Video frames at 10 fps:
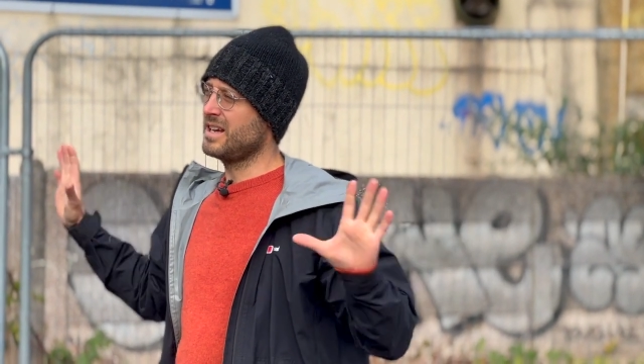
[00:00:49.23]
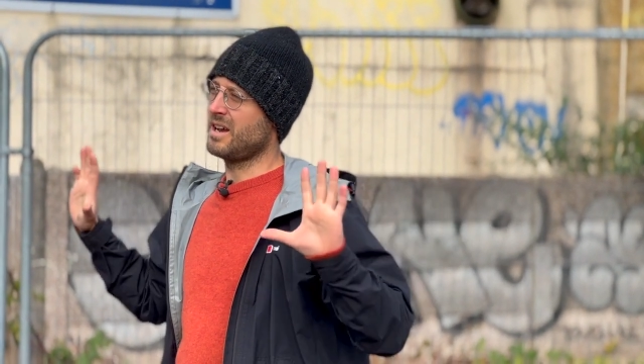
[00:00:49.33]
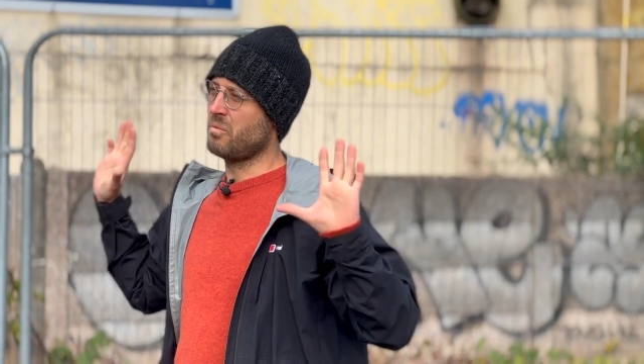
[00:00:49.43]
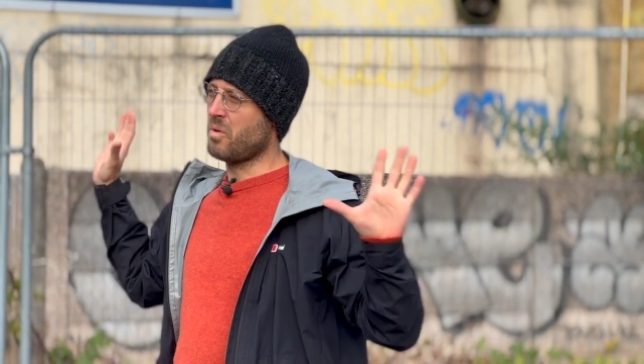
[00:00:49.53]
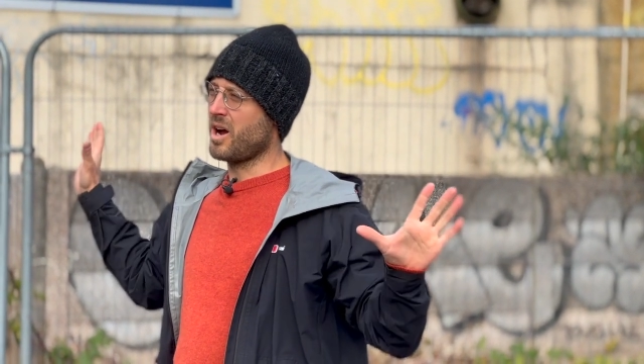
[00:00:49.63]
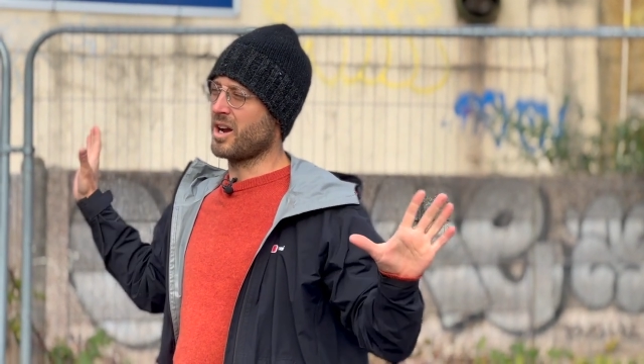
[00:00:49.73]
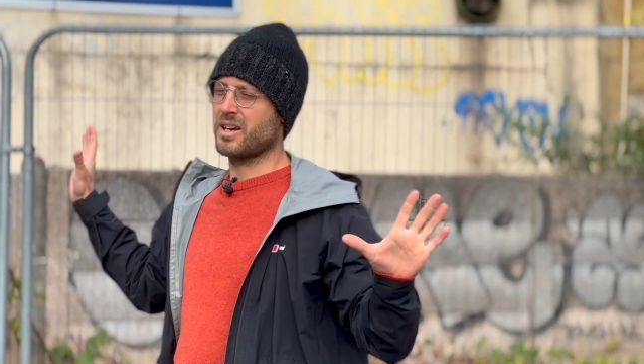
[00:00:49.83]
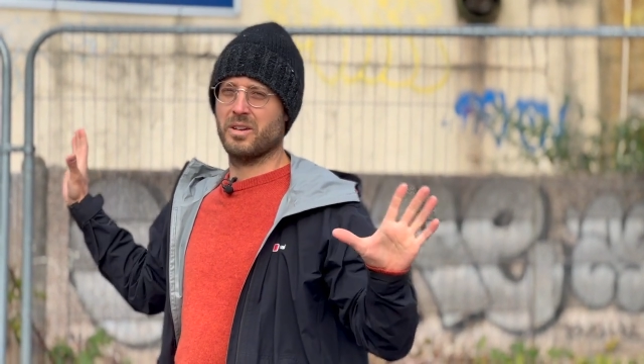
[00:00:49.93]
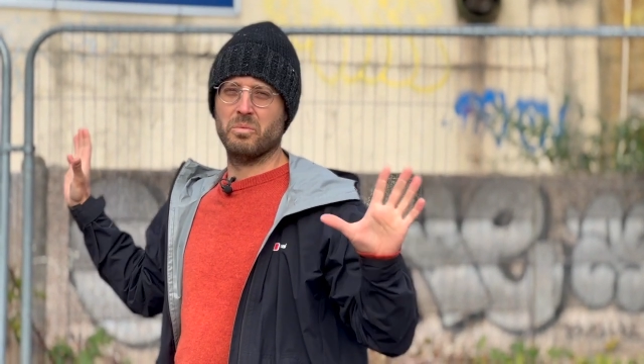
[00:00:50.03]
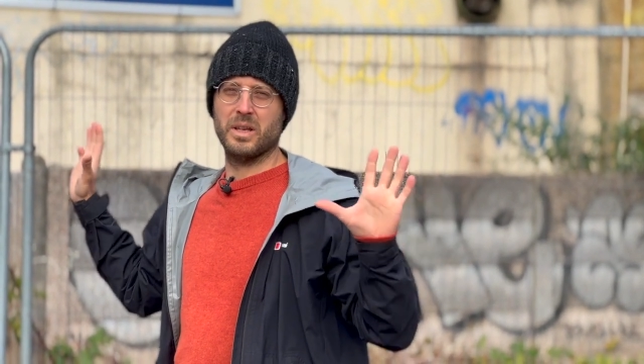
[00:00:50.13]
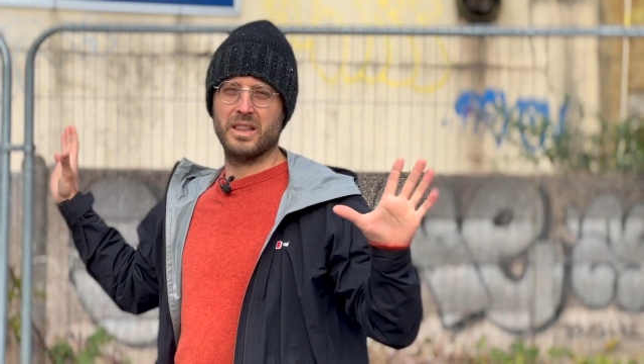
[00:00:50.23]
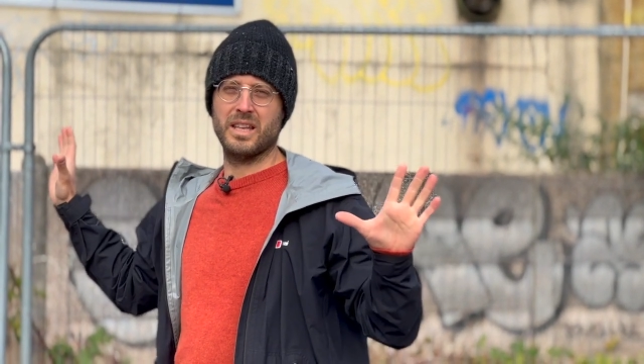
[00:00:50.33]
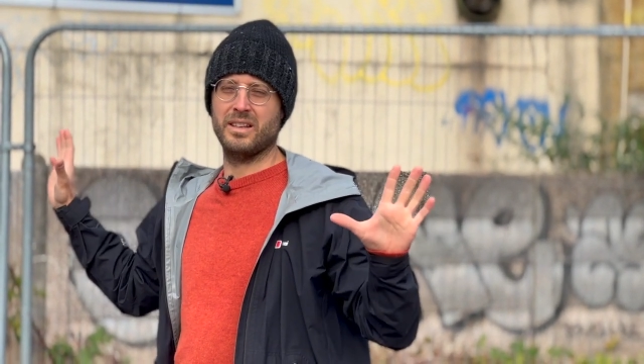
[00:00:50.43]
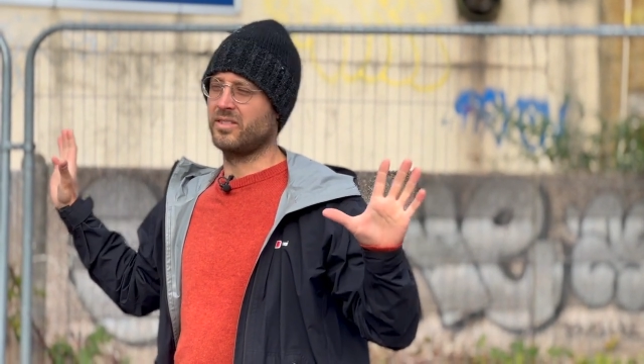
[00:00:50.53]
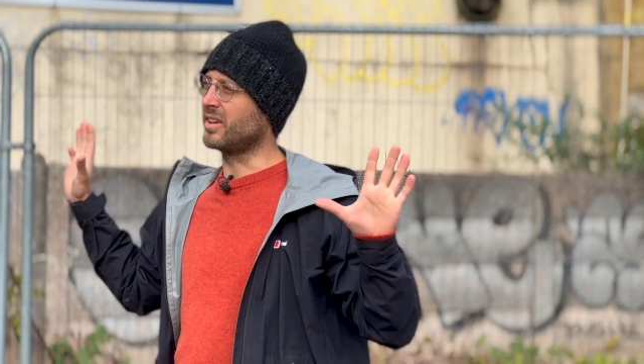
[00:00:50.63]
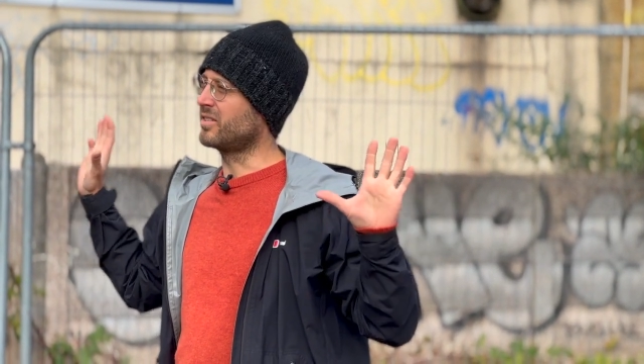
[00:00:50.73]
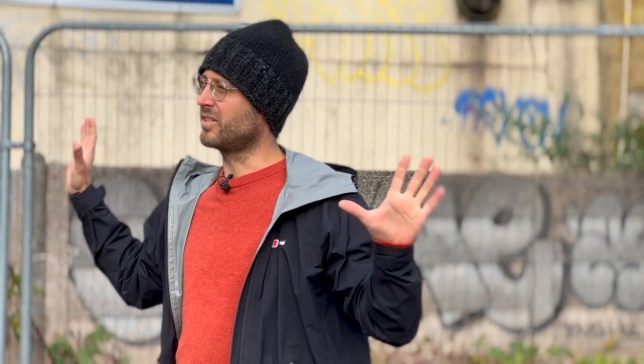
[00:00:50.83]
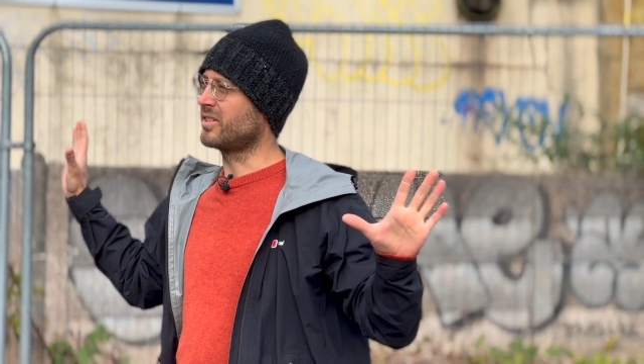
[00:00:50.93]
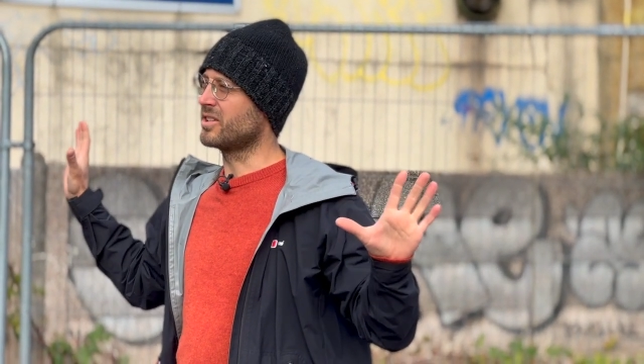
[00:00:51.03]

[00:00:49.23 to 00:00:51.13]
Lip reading: and work with these existing